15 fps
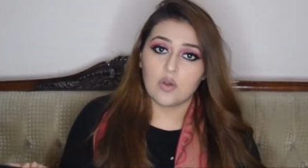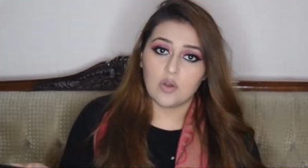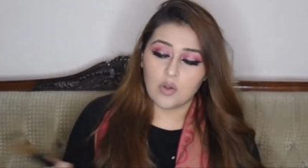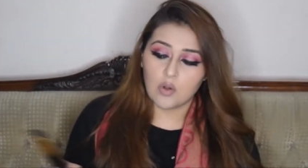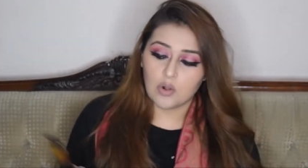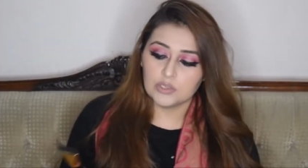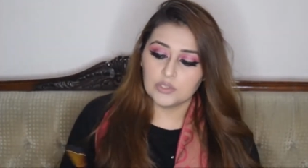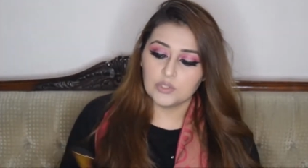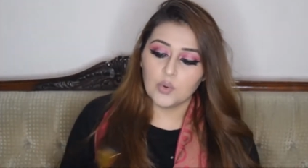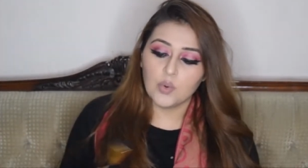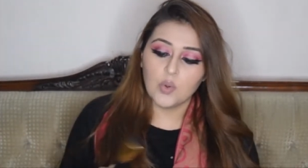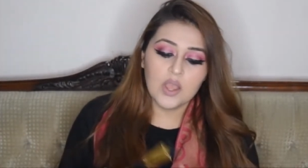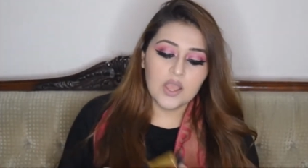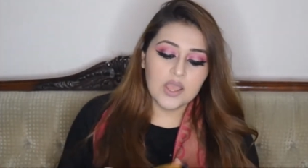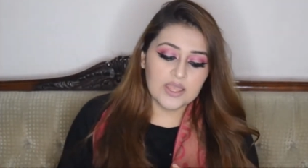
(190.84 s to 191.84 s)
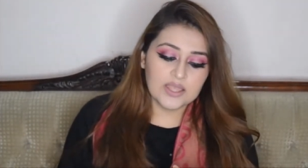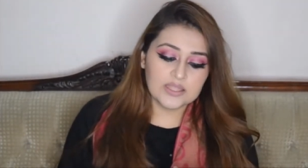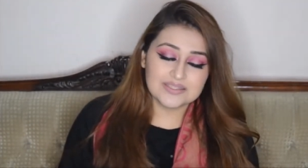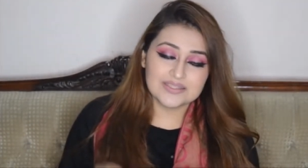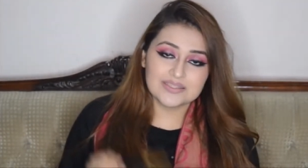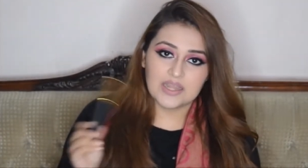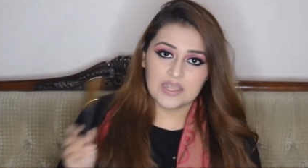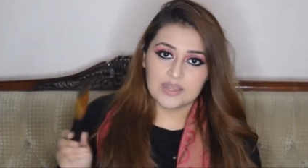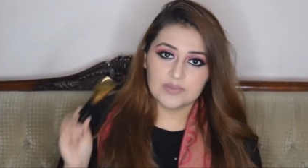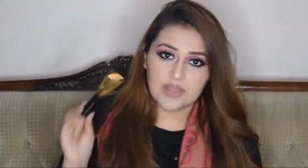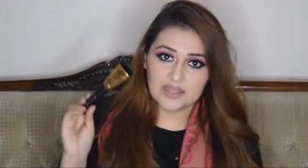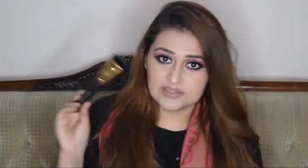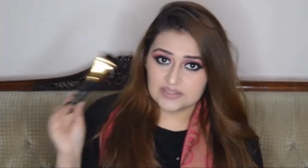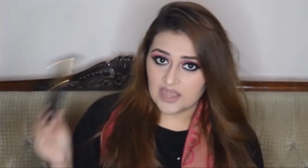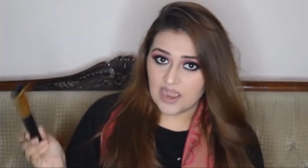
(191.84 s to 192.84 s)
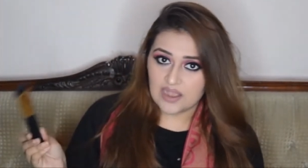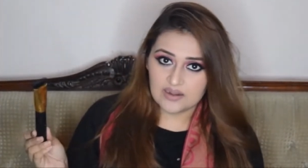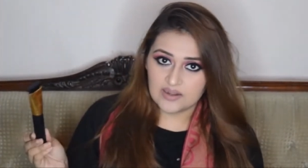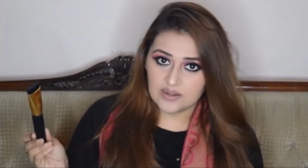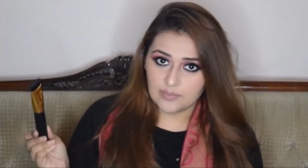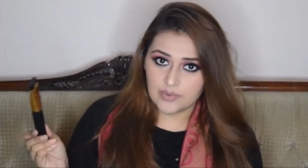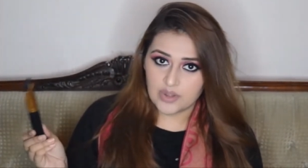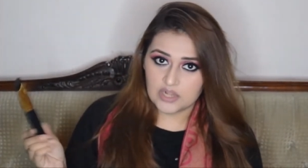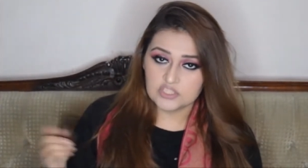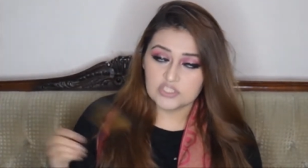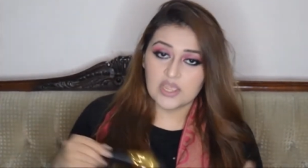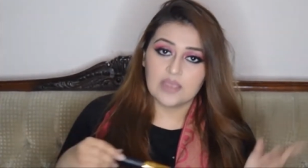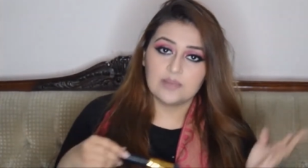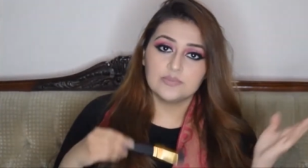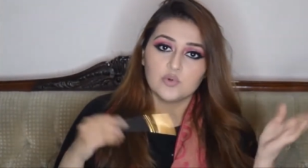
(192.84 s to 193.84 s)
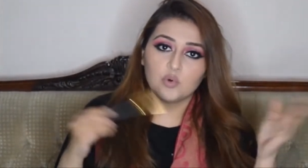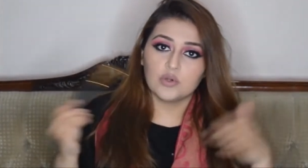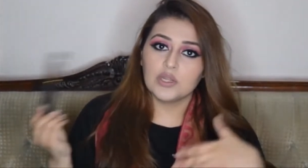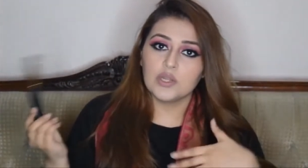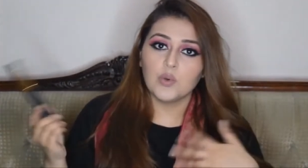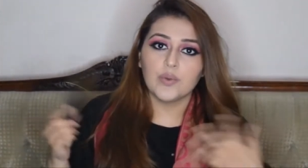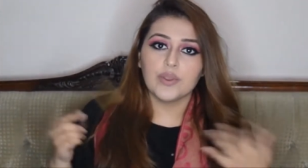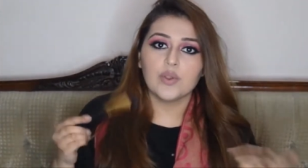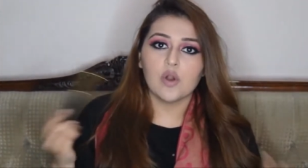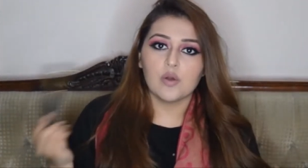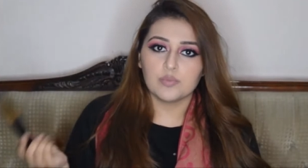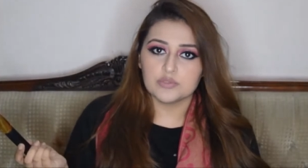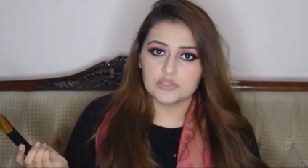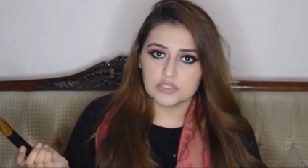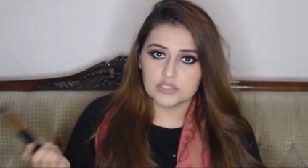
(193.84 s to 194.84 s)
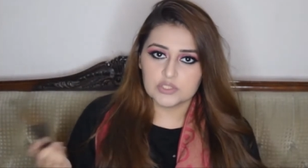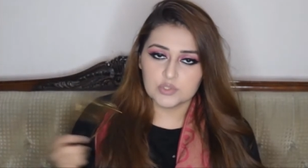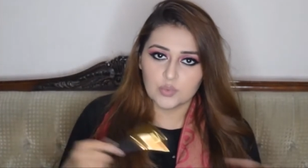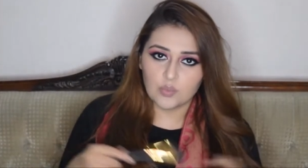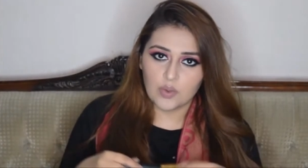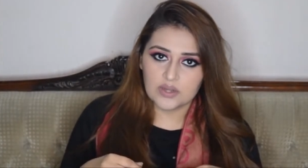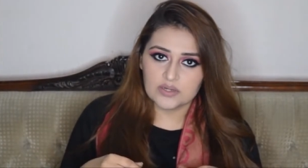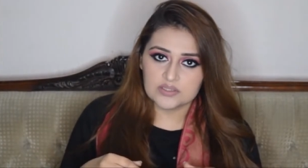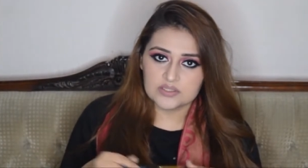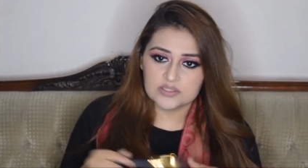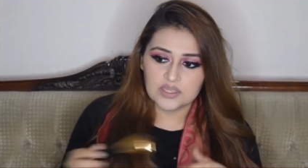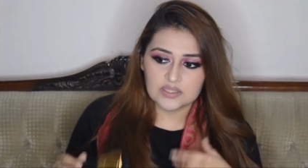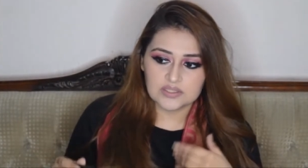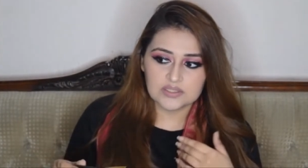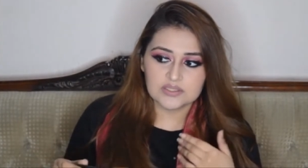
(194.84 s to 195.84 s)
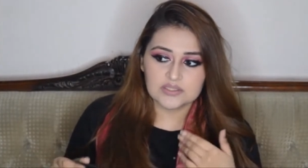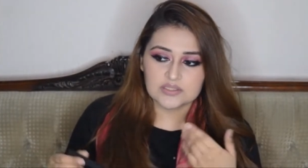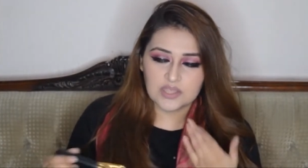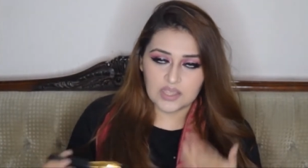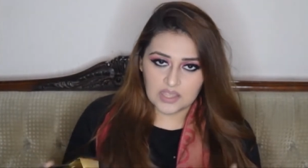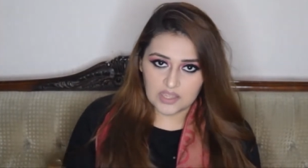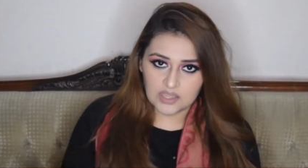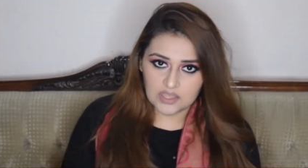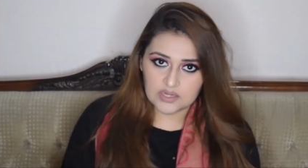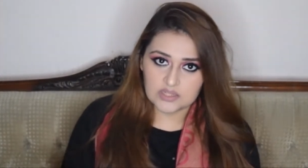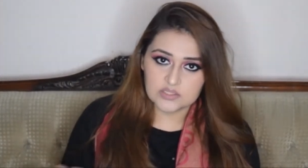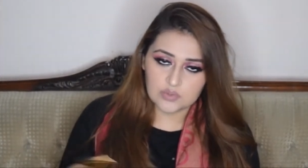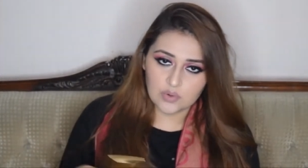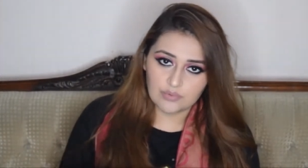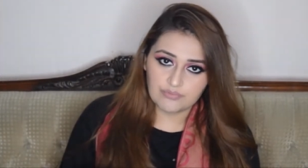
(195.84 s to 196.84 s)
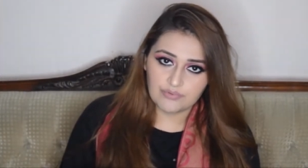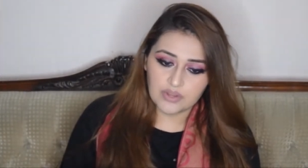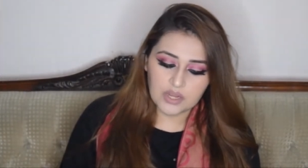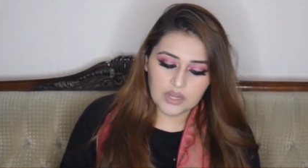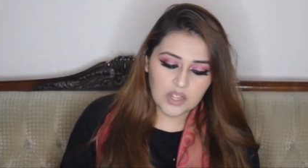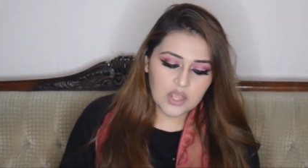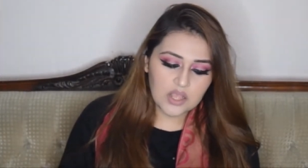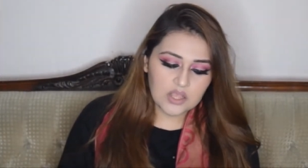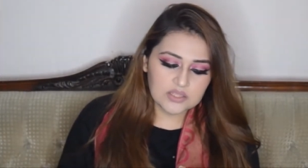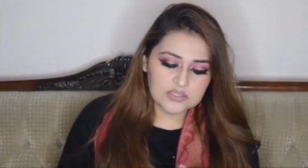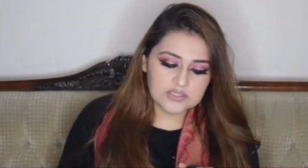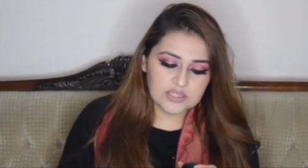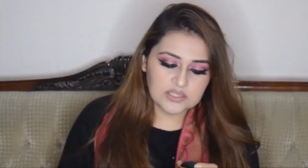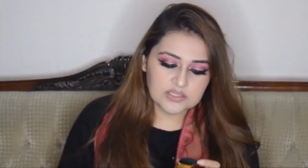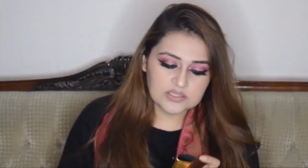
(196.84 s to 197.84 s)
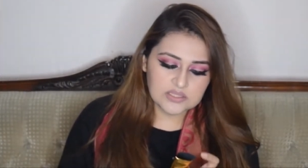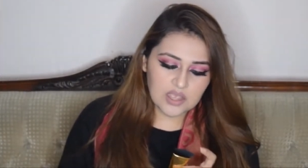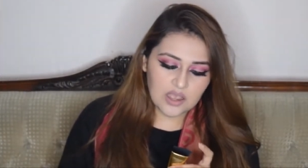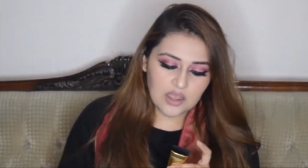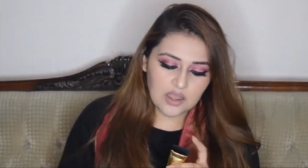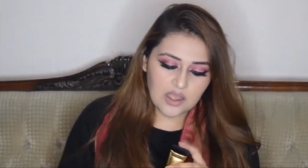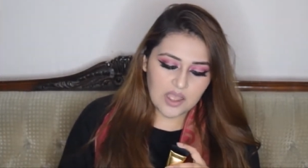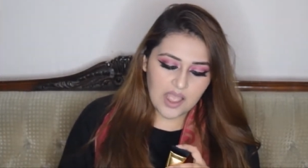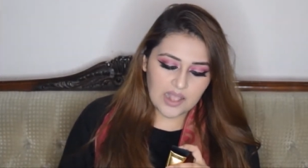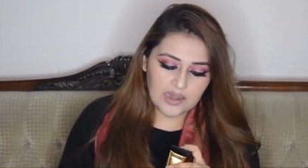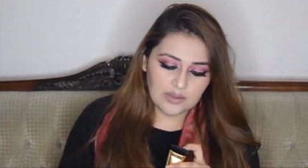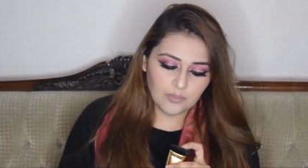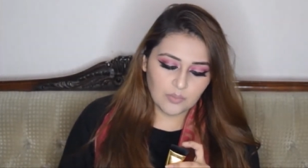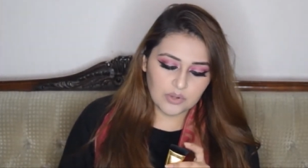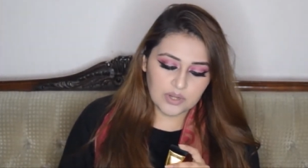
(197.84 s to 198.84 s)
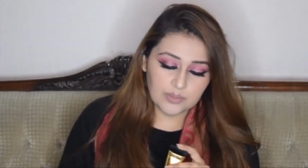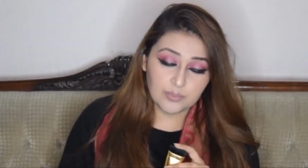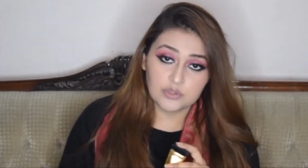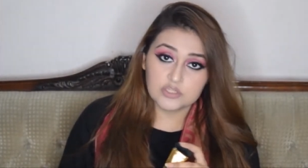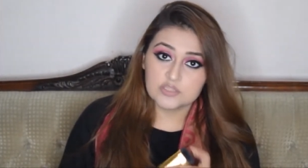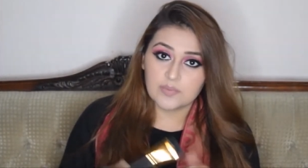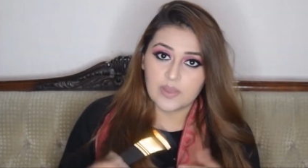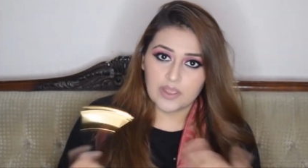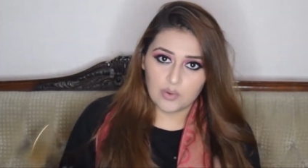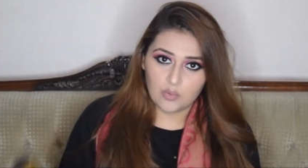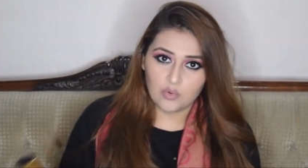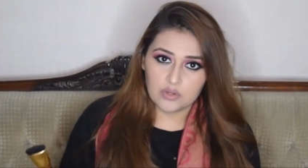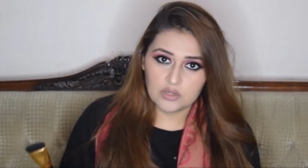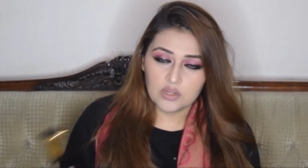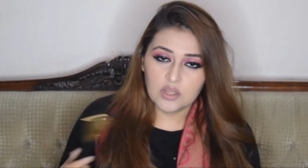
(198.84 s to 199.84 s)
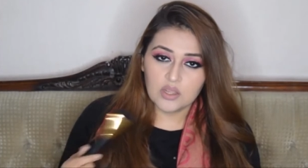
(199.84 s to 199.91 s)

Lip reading: Although it's named as the highlighter brush, I'm totally going opposite to what it's saying and it's offering, since I'm gonna put my own